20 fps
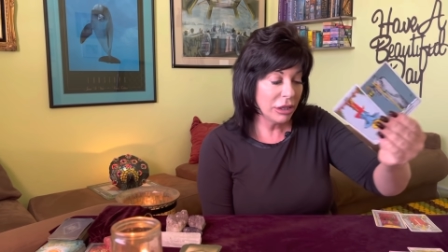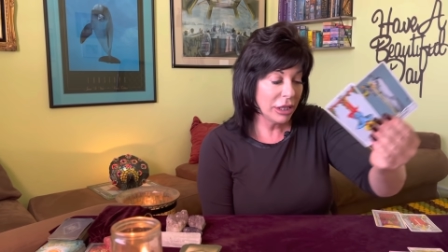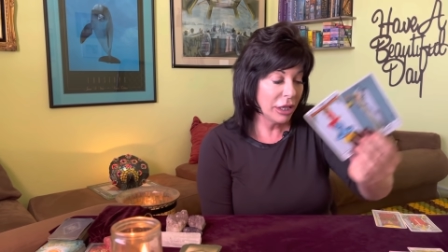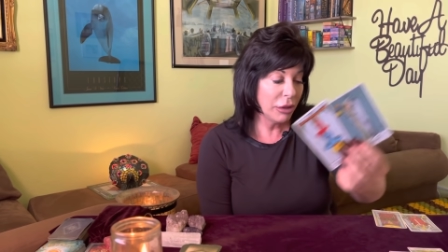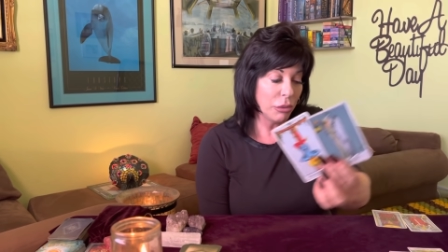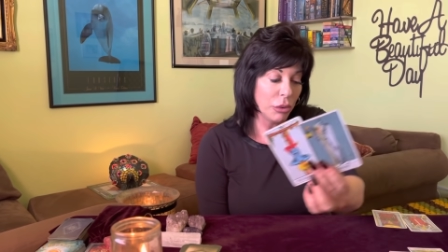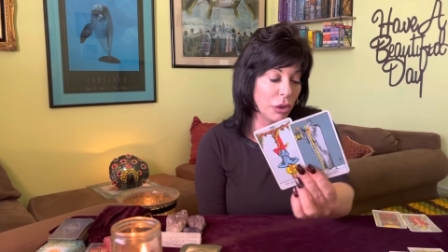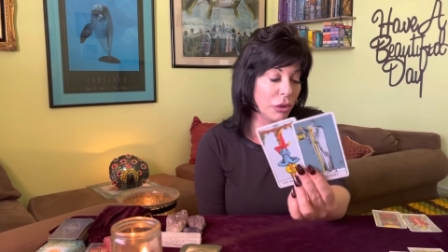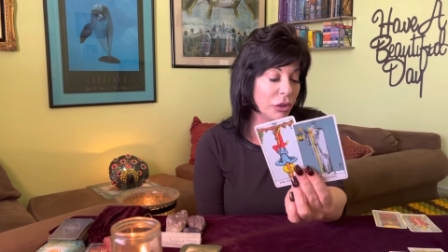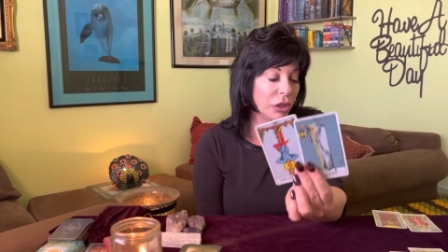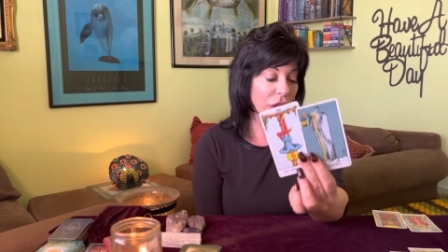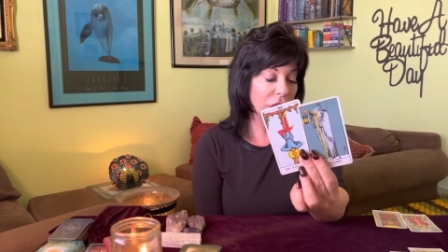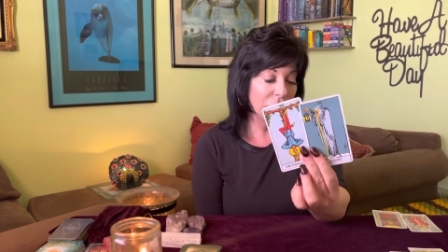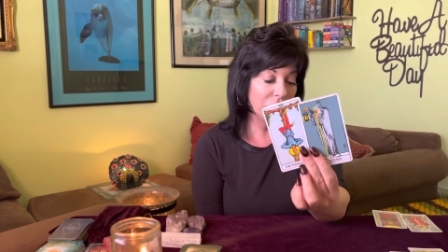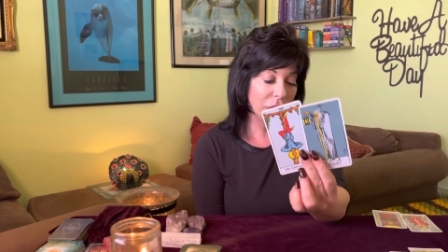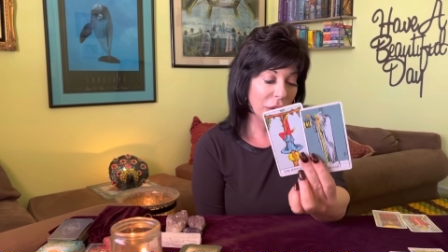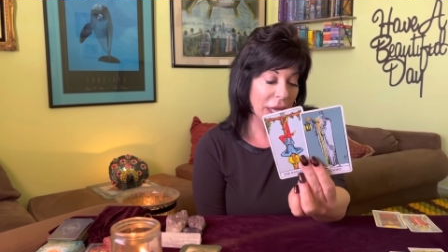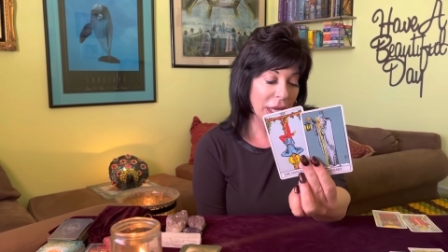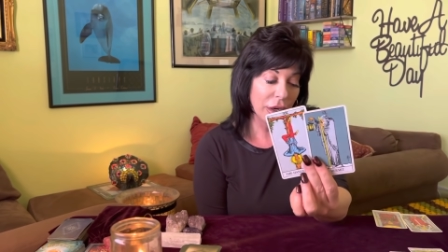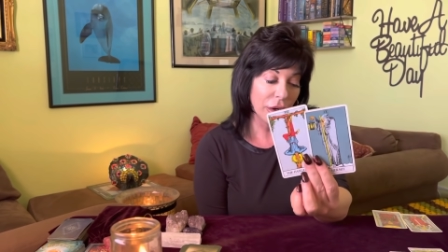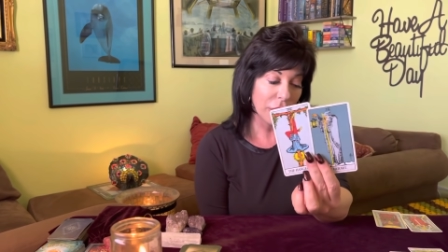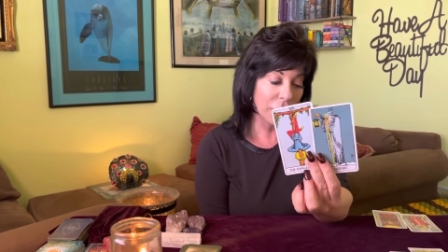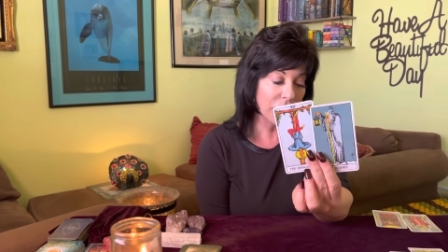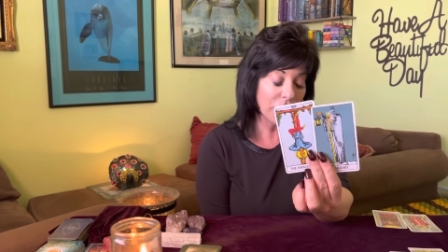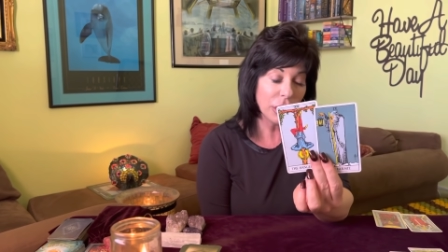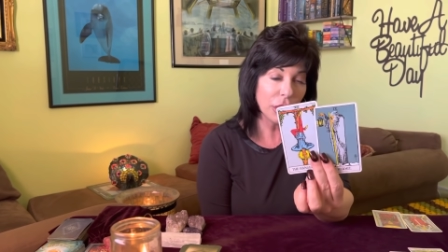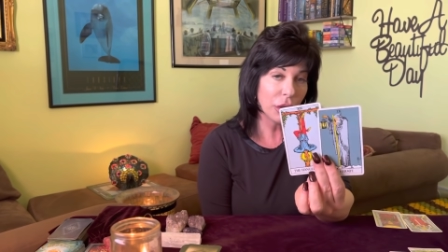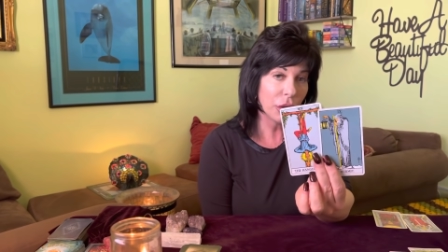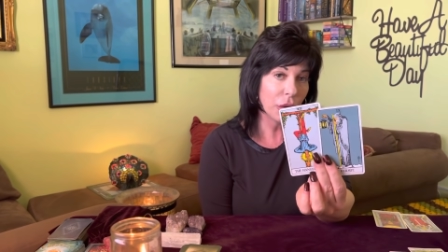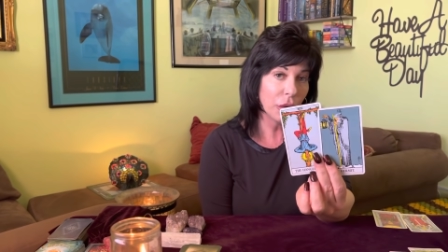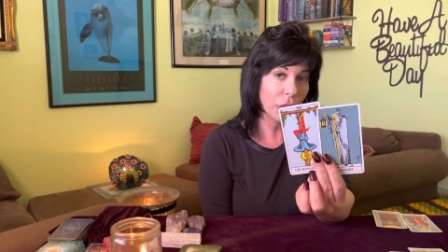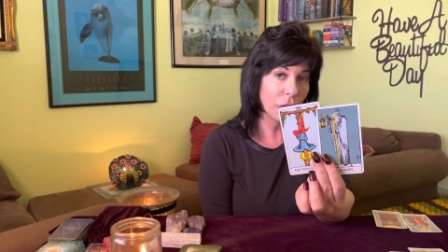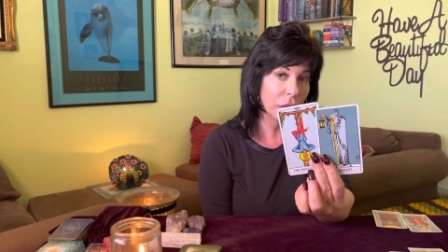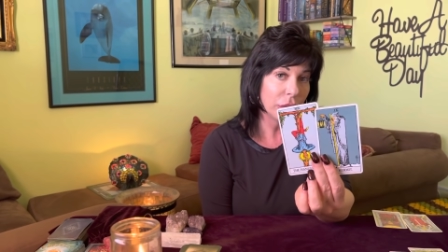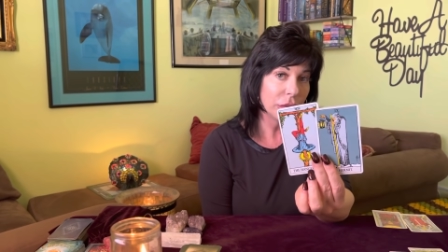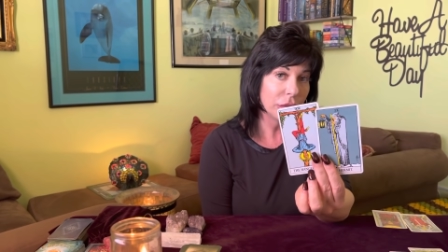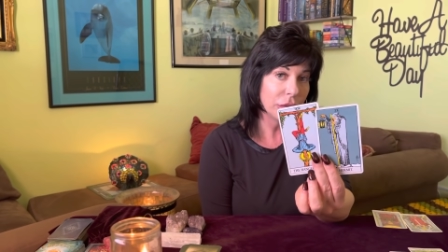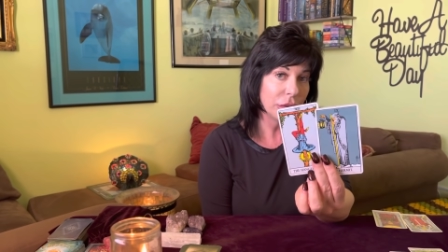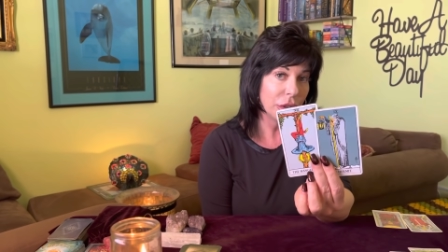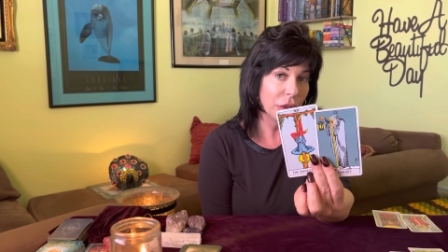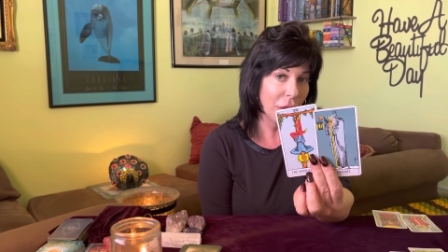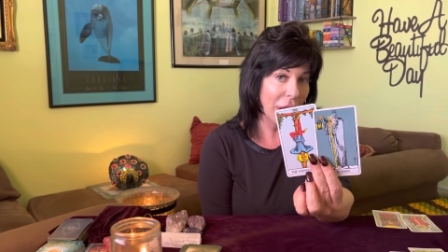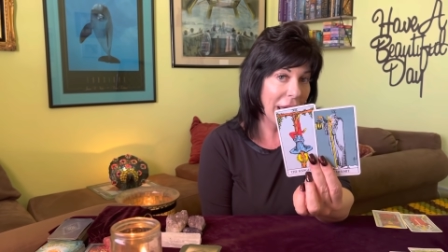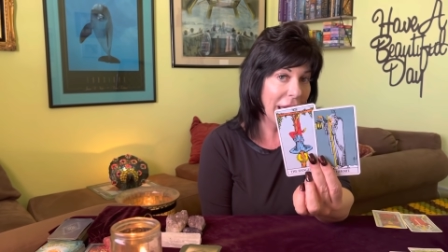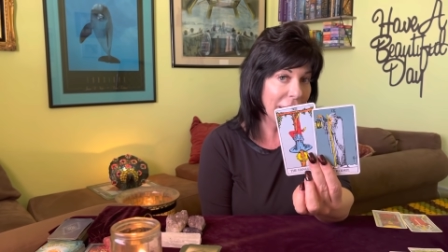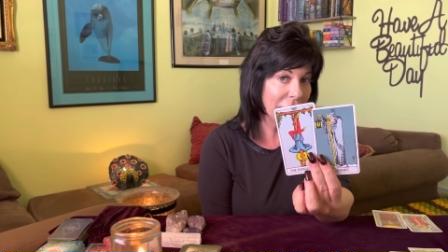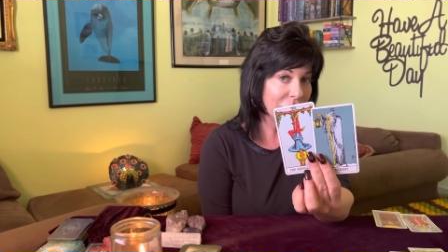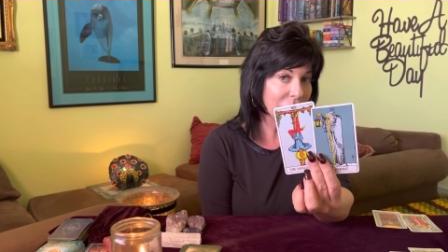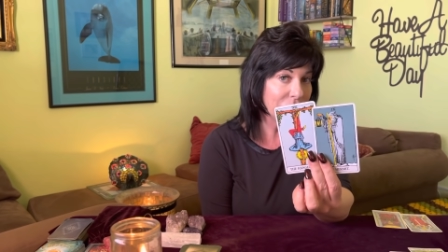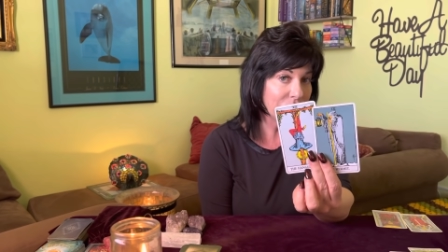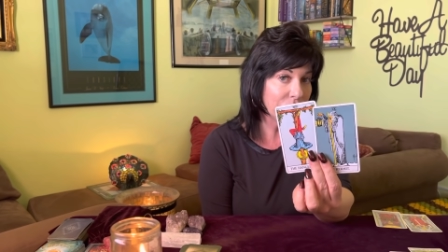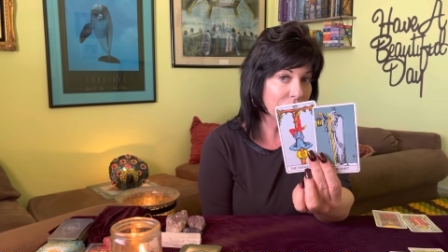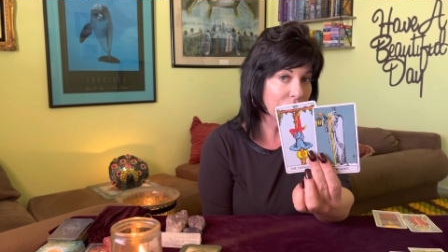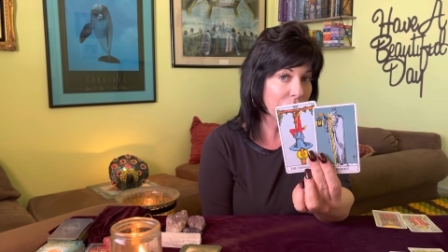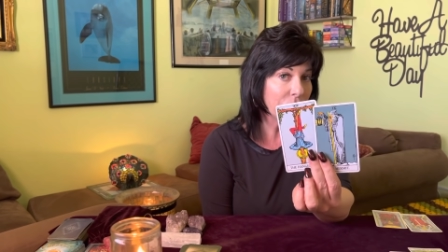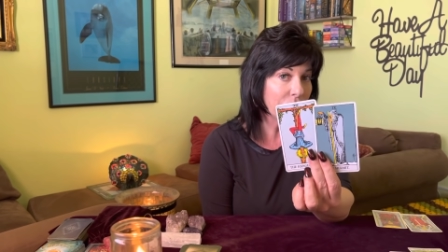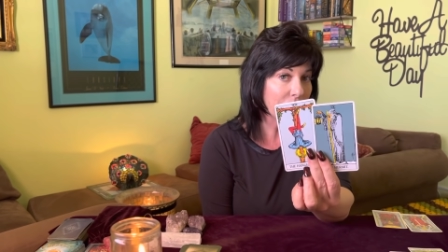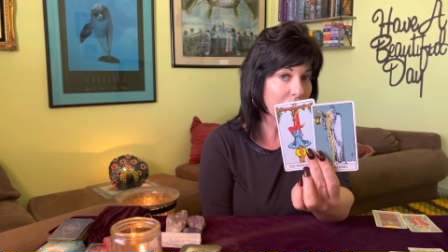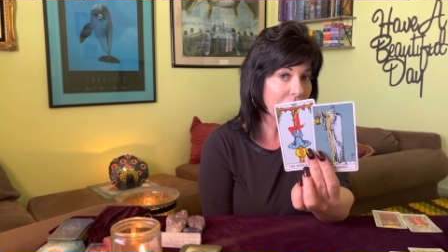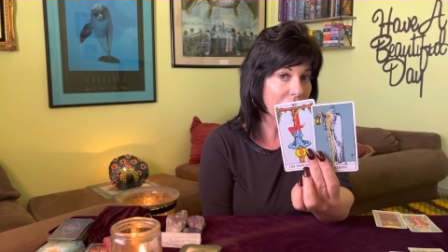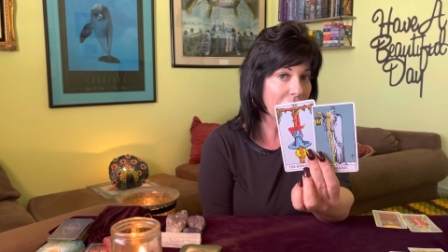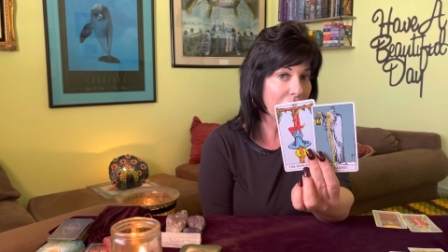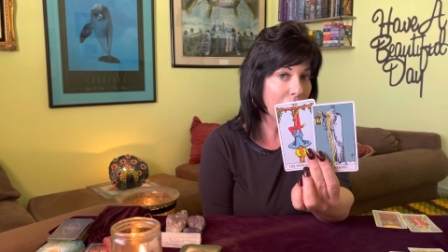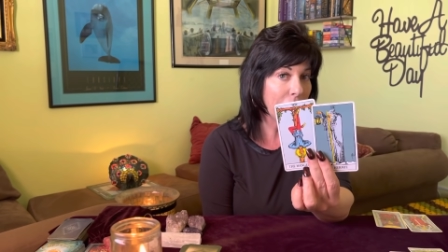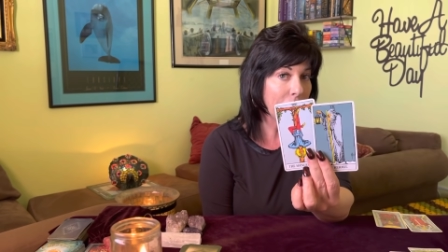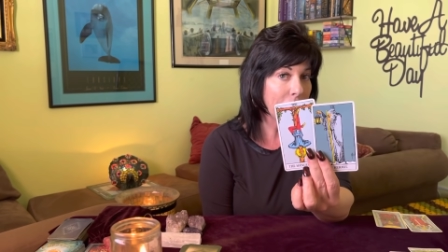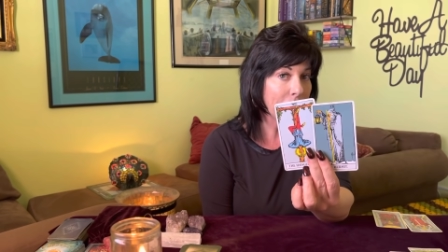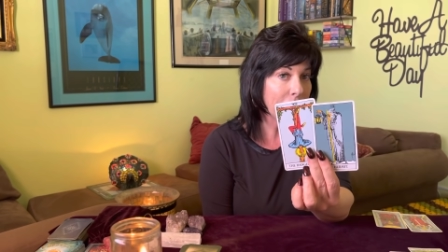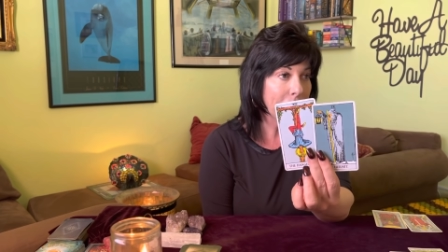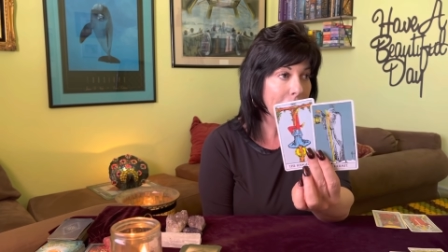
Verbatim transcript: They wounded you and hurt you. You had a new truth with it.